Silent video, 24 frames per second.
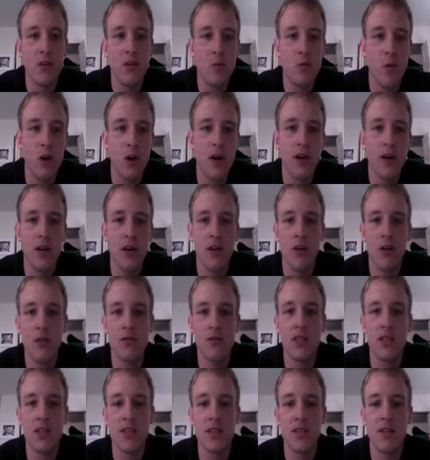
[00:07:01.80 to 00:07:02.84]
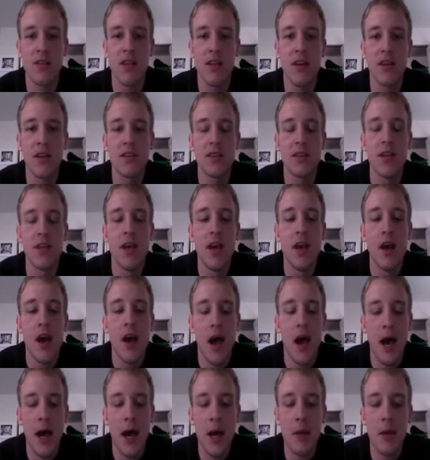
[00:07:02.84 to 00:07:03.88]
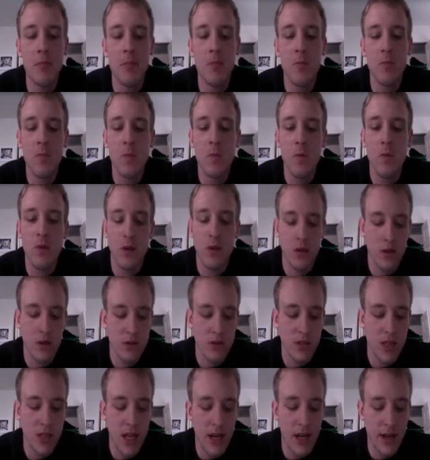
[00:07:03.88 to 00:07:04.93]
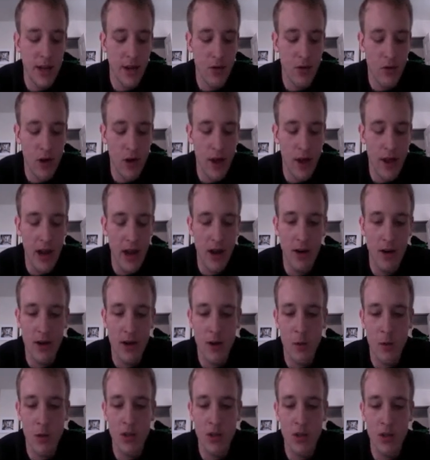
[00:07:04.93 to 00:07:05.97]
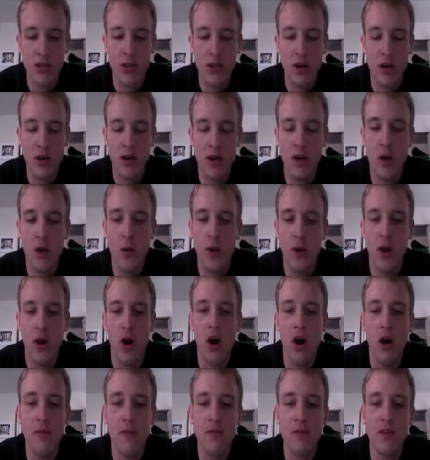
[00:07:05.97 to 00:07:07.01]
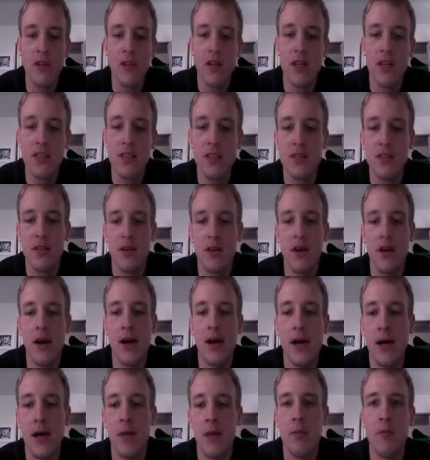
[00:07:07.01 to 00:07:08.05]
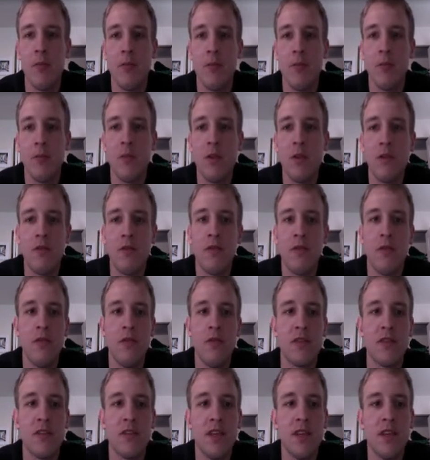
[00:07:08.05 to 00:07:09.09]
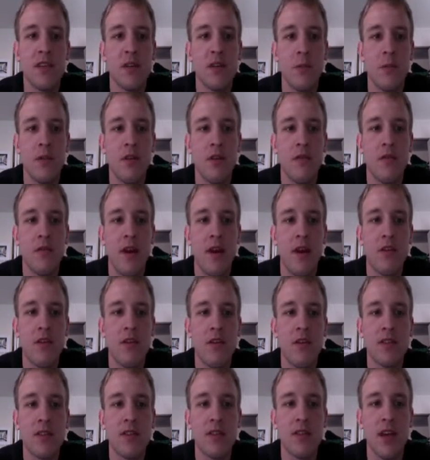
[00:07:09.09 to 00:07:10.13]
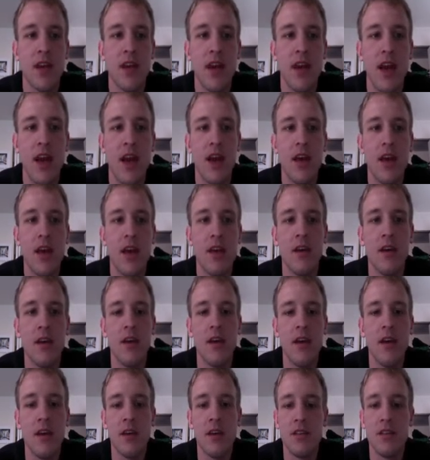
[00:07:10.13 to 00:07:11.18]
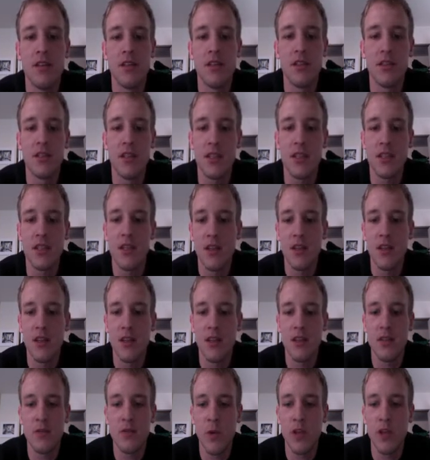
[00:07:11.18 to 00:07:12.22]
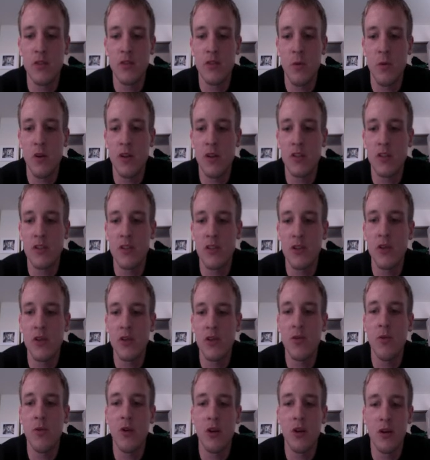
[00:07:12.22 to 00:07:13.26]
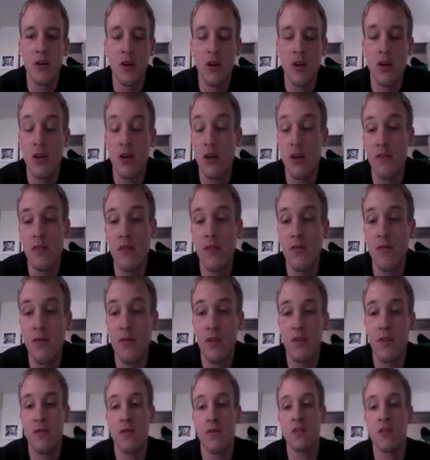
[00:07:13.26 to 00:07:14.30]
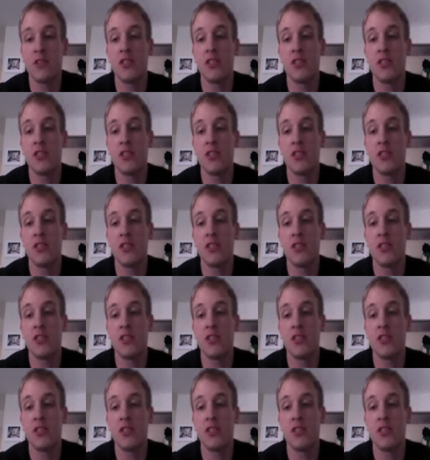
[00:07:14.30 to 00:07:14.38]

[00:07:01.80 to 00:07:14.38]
what and all those kinds of things. There's a lot of gray area when you start going off the list. You've seen some of the veterans say, hey, just stick to the list weeks 1 and 2, or even for the first